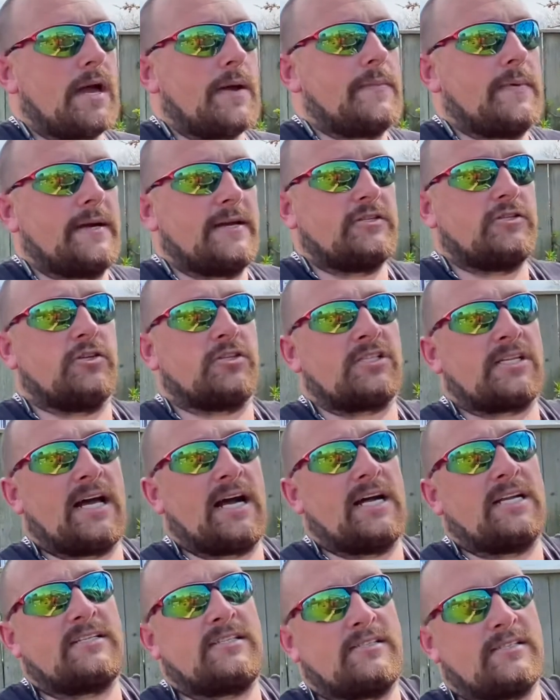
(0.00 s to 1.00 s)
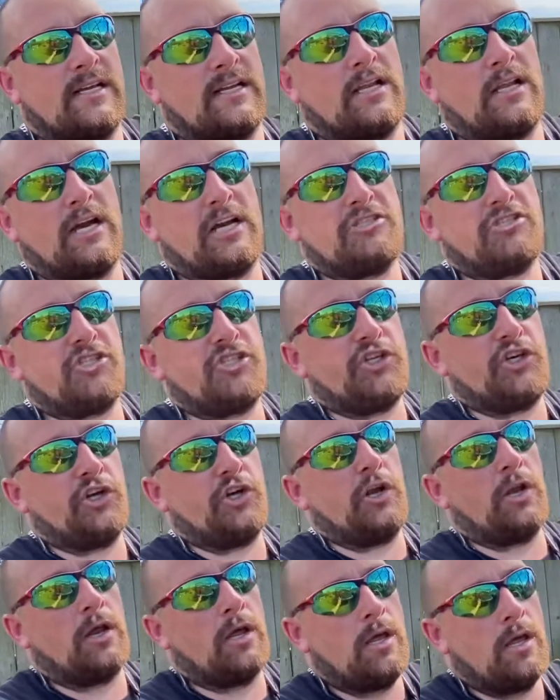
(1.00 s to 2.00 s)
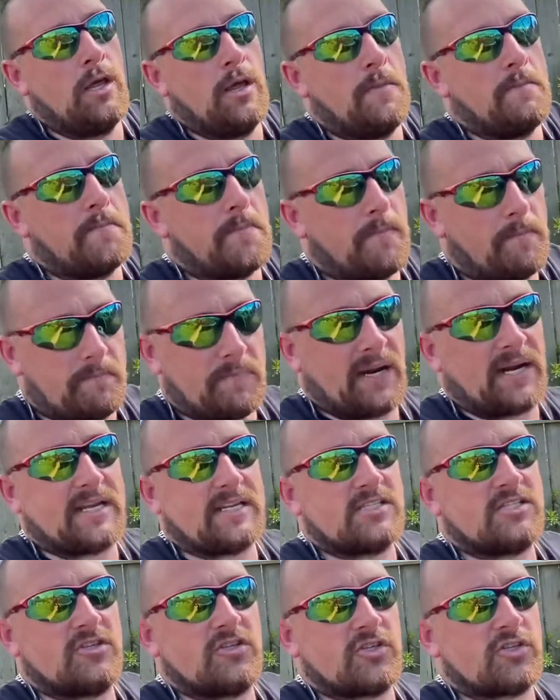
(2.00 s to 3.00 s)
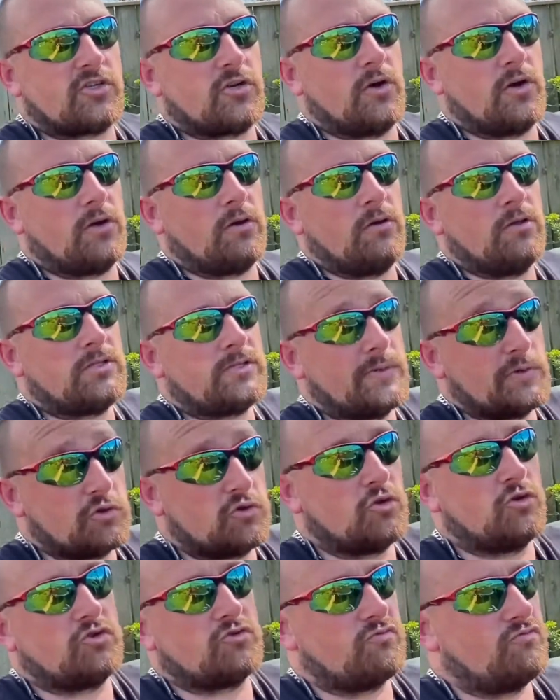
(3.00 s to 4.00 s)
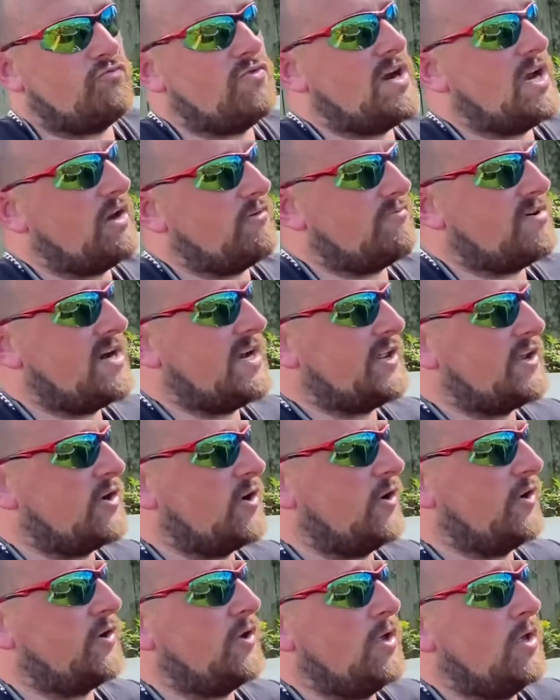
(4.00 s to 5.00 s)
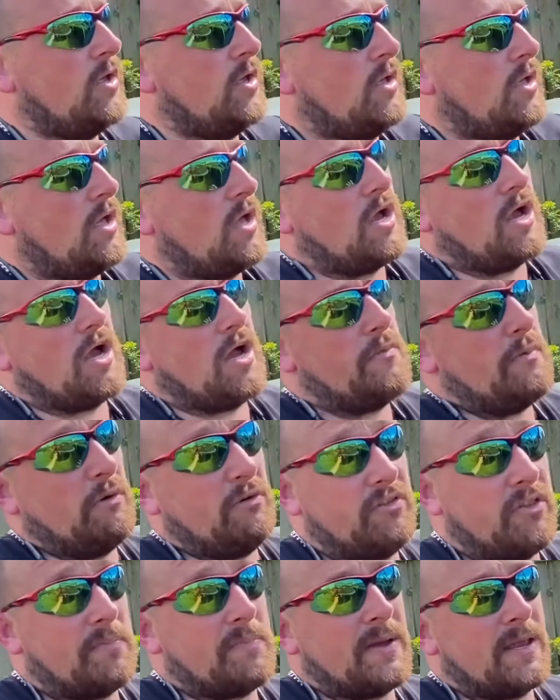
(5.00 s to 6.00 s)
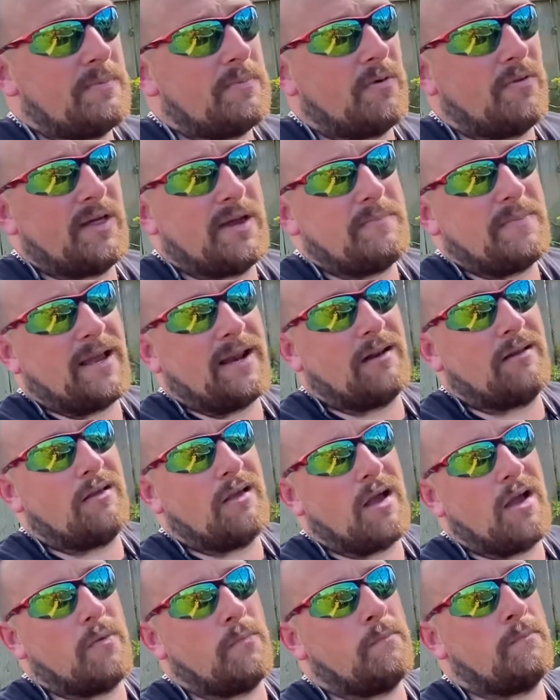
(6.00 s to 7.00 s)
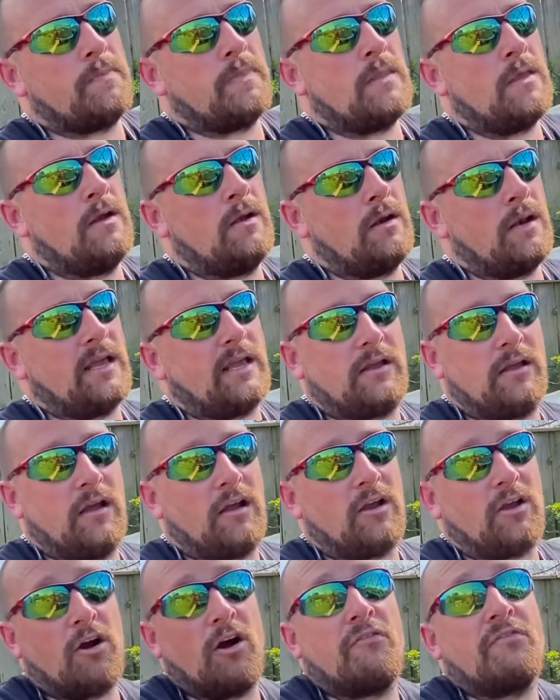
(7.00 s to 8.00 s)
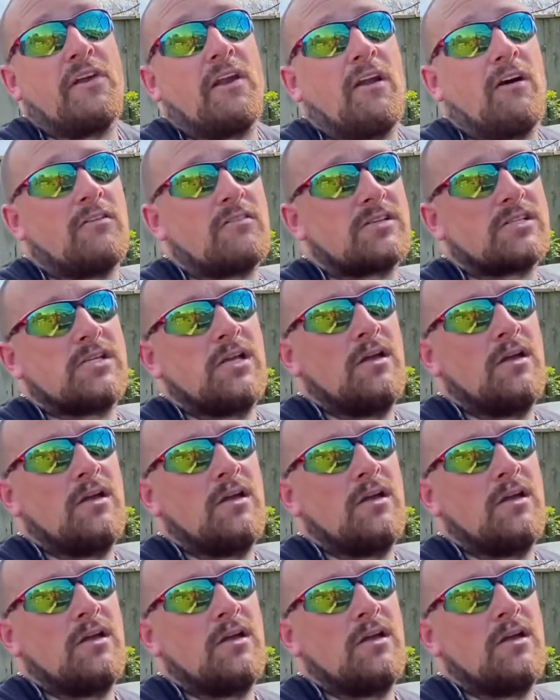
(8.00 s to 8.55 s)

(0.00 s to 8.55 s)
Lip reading: and it just adds that nitrogen back into the soil. So it does really good. Other people, they make like coffee logs,